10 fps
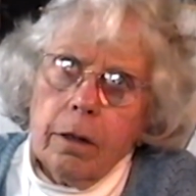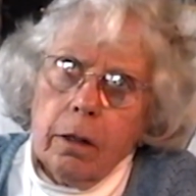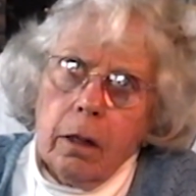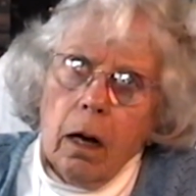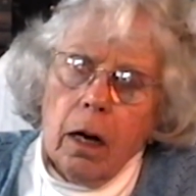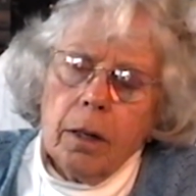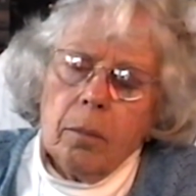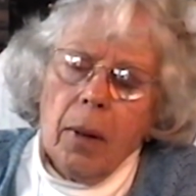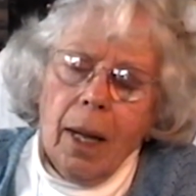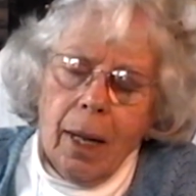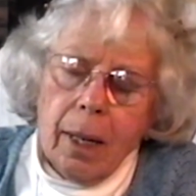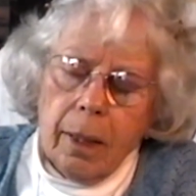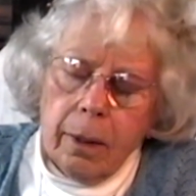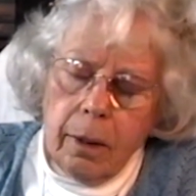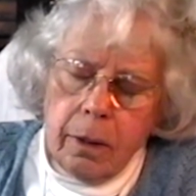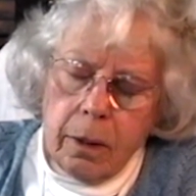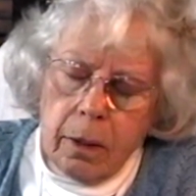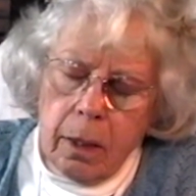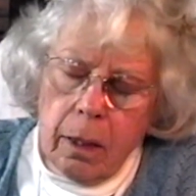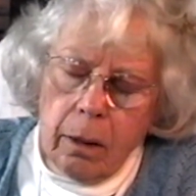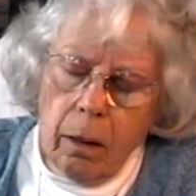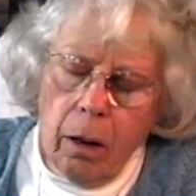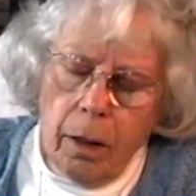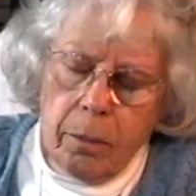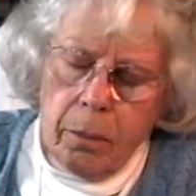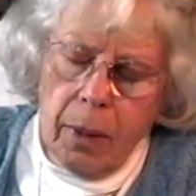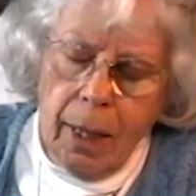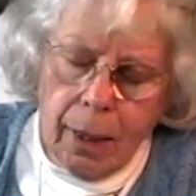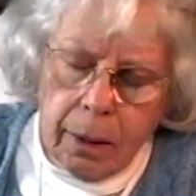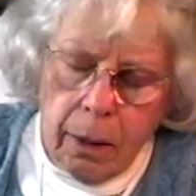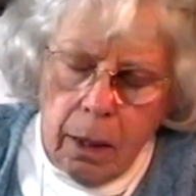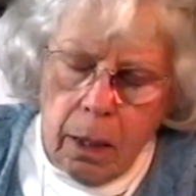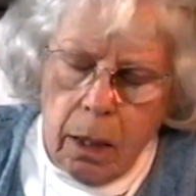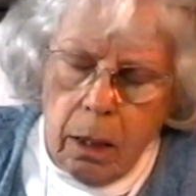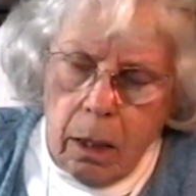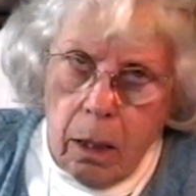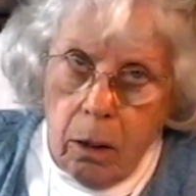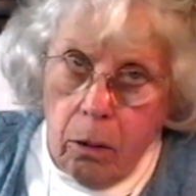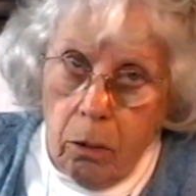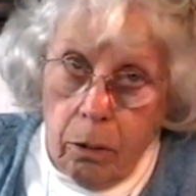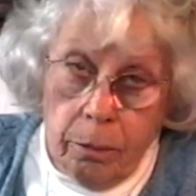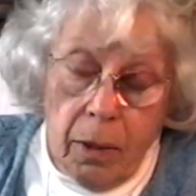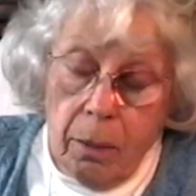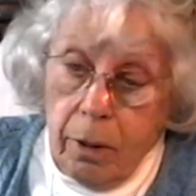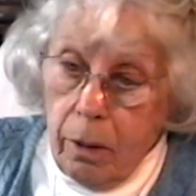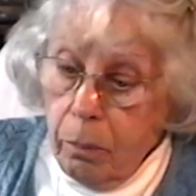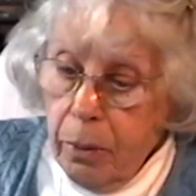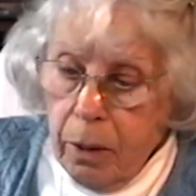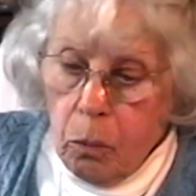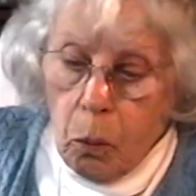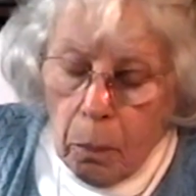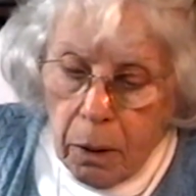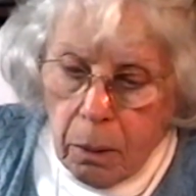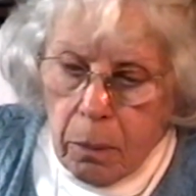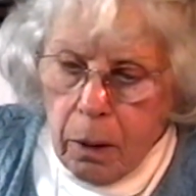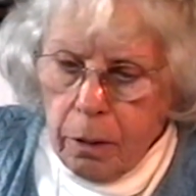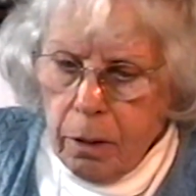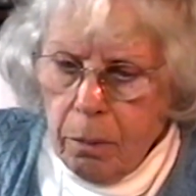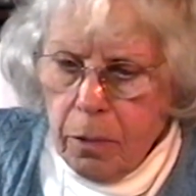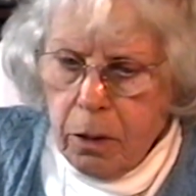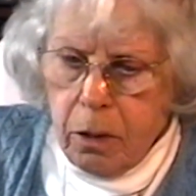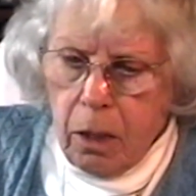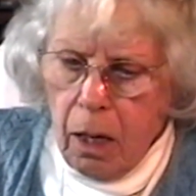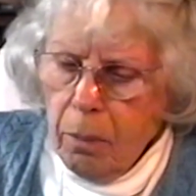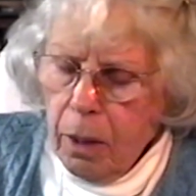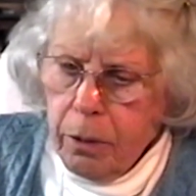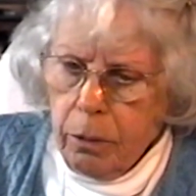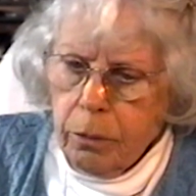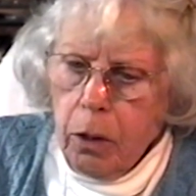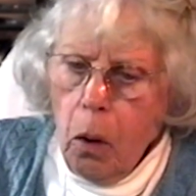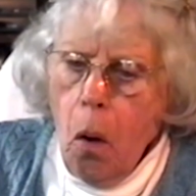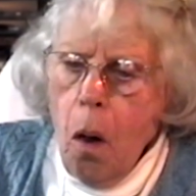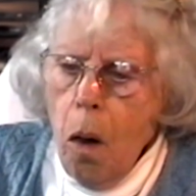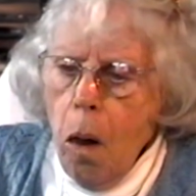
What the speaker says: the God-man, God-men, or maybe there'll be a woman among them this time, I don't know.